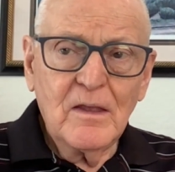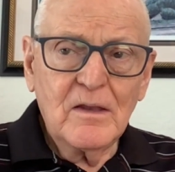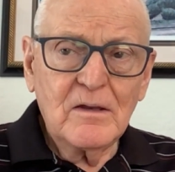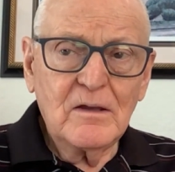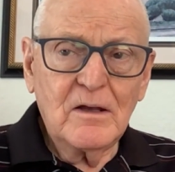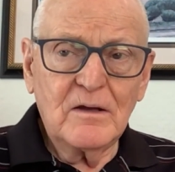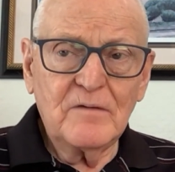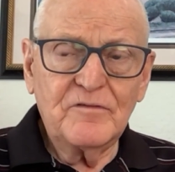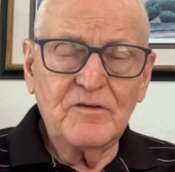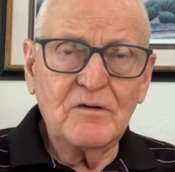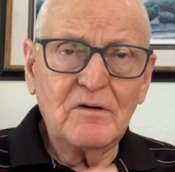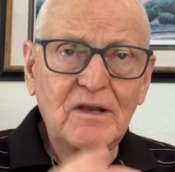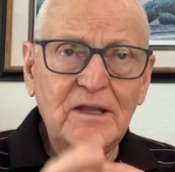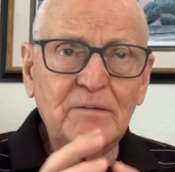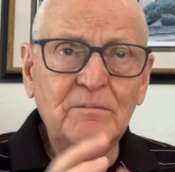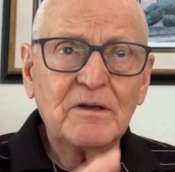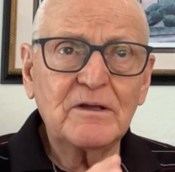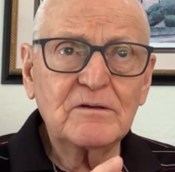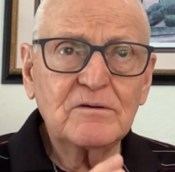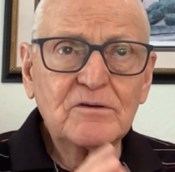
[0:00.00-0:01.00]
Now, if you
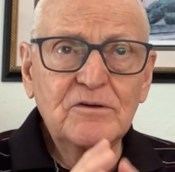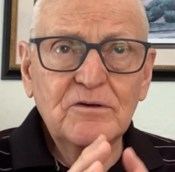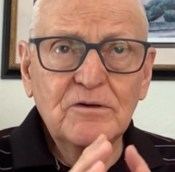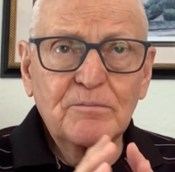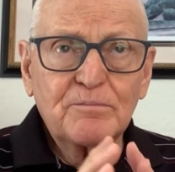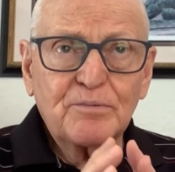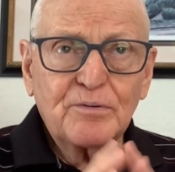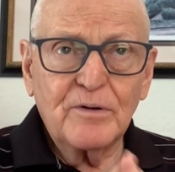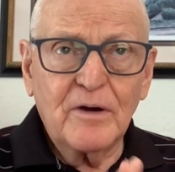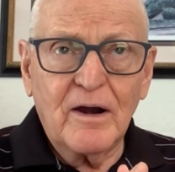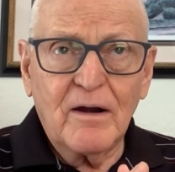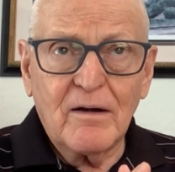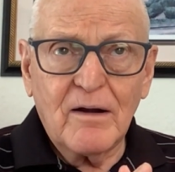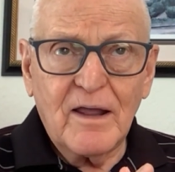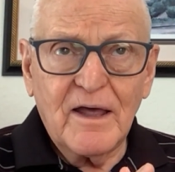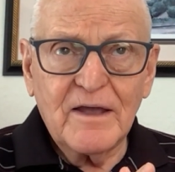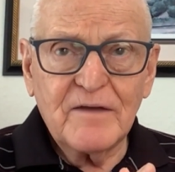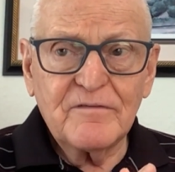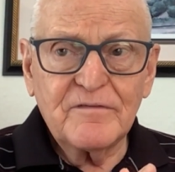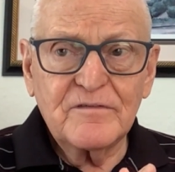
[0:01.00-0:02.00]
limit your prayer
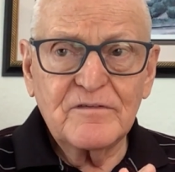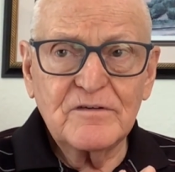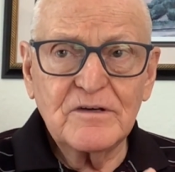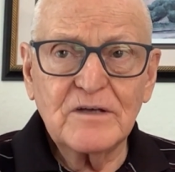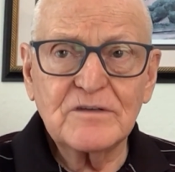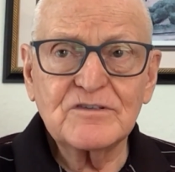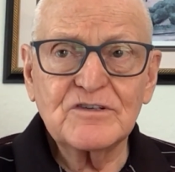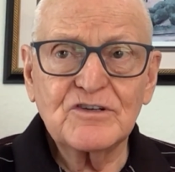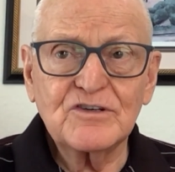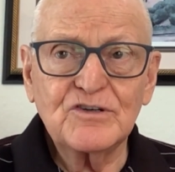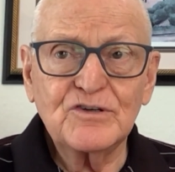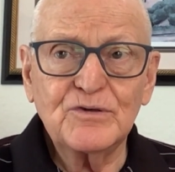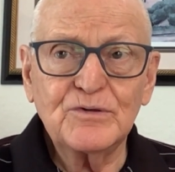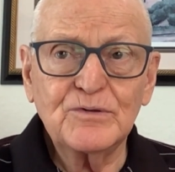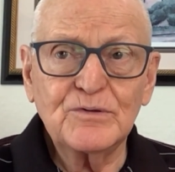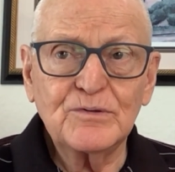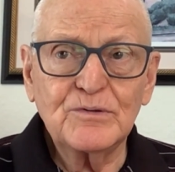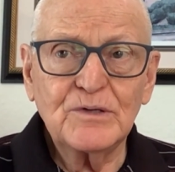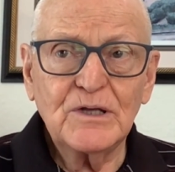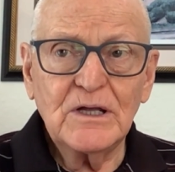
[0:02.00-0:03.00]
life just
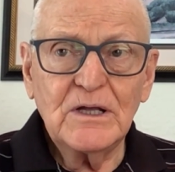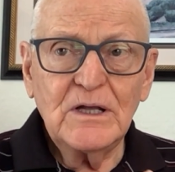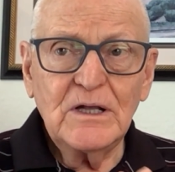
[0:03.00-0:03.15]
to